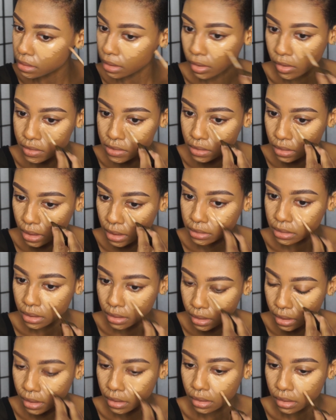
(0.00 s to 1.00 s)
I also like the
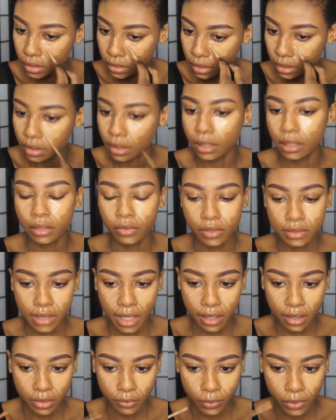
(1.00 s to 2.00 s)
color. The color is
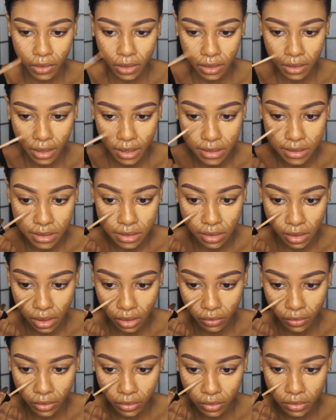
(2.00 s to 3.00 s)
like a really nice
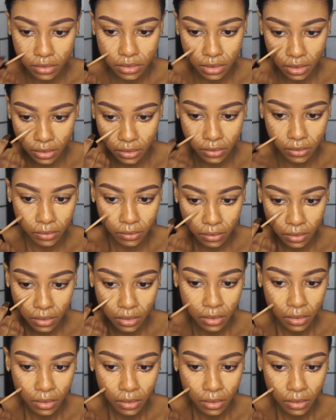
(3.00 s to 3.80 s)
yellow undertone.